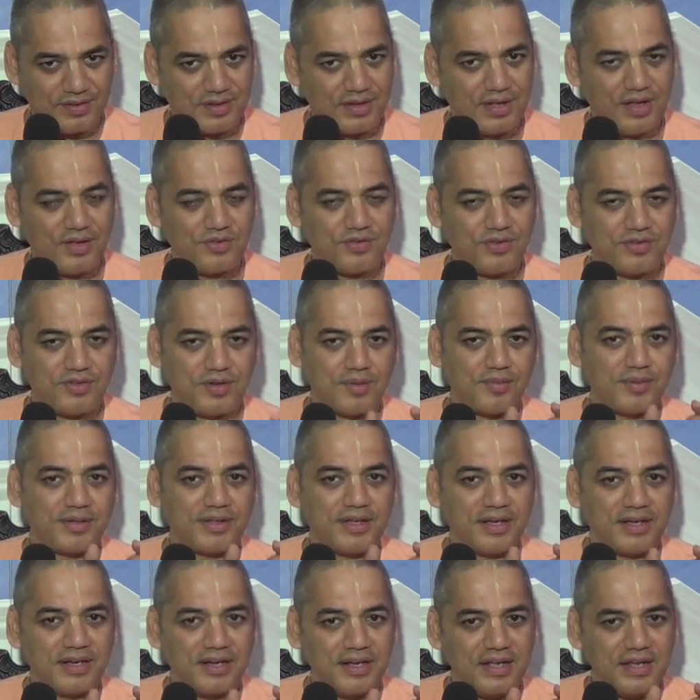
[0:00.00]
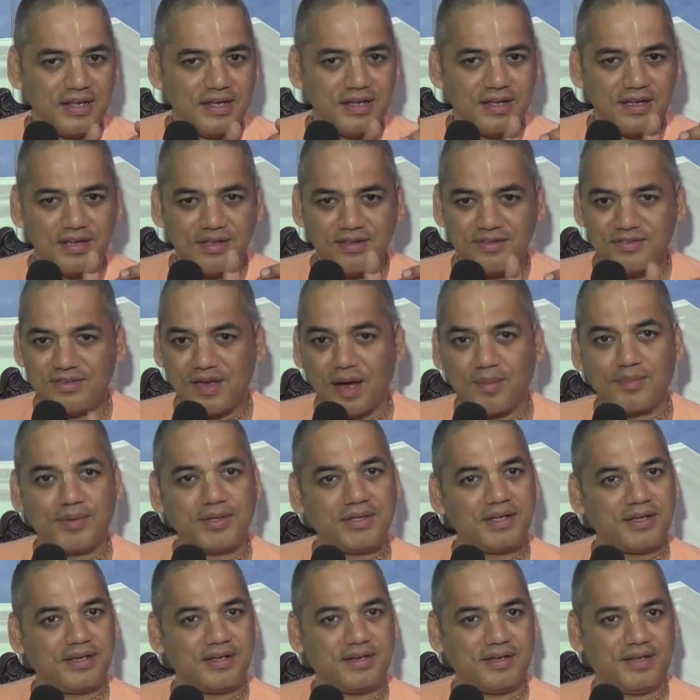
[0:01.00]
Okay? So Jamadagni,
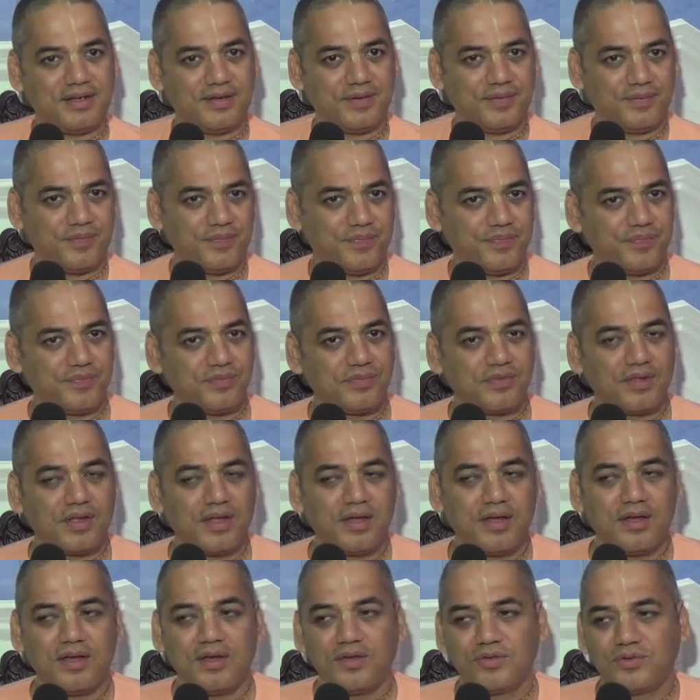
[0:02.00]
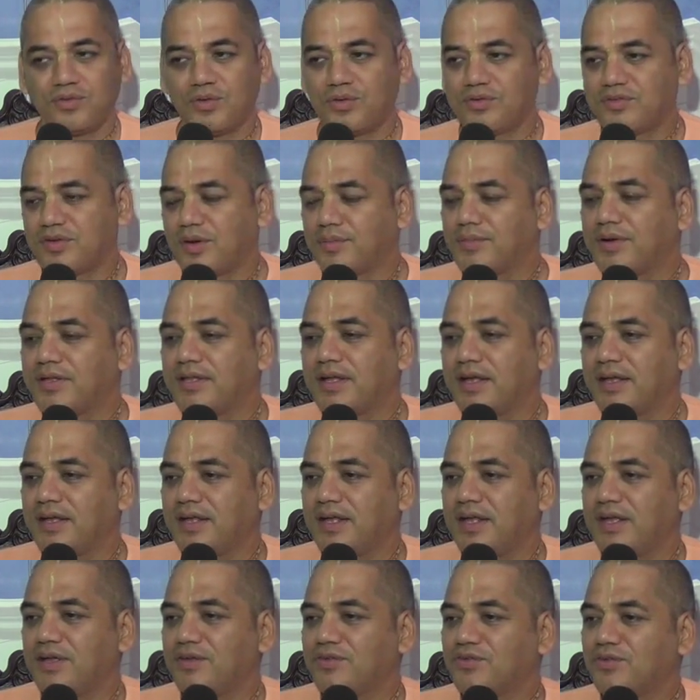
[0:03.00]
Jamadagni. So
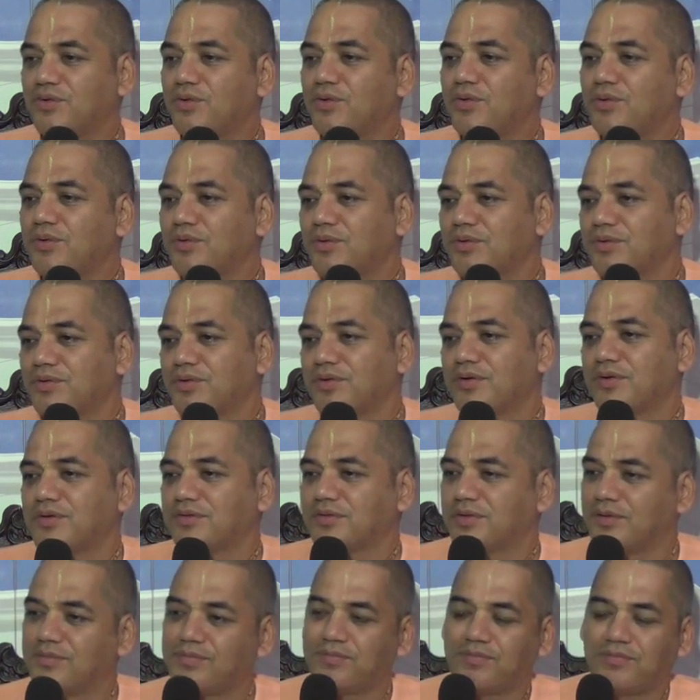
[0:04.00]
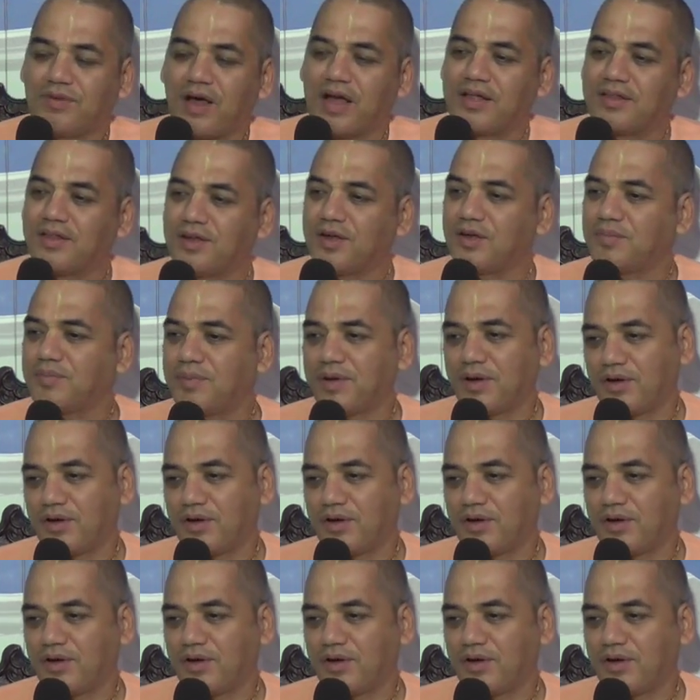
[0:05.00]
Jamadagni is who? The father of